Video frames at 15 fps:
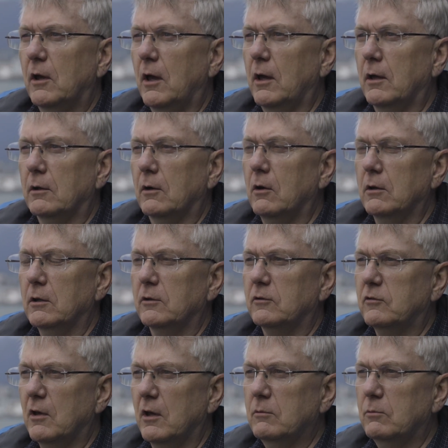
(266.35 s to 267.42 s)
and all it
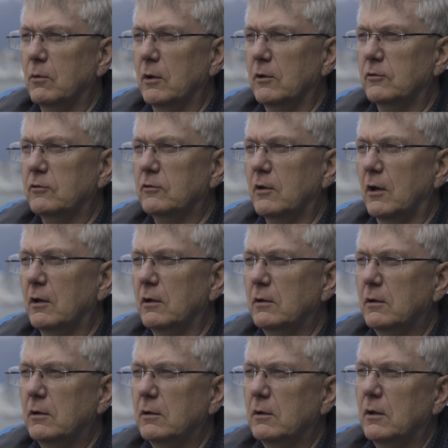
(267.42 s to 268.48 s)
said was,
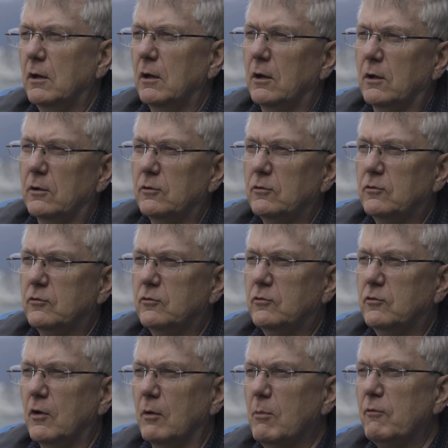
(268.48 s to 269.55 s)

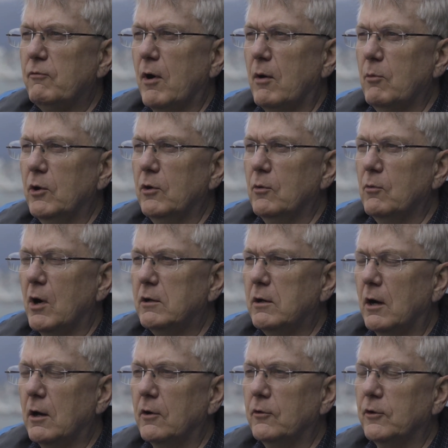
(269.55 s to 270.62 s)
Jim, if I were you, I'd
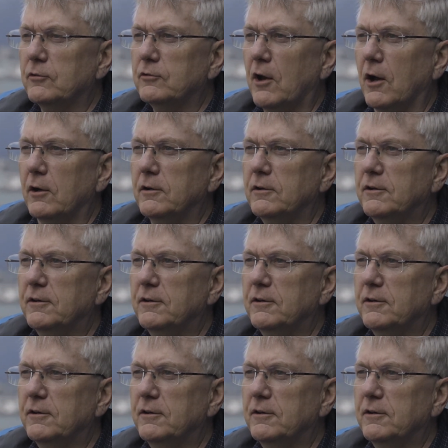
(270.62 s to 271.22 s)
hire this guy.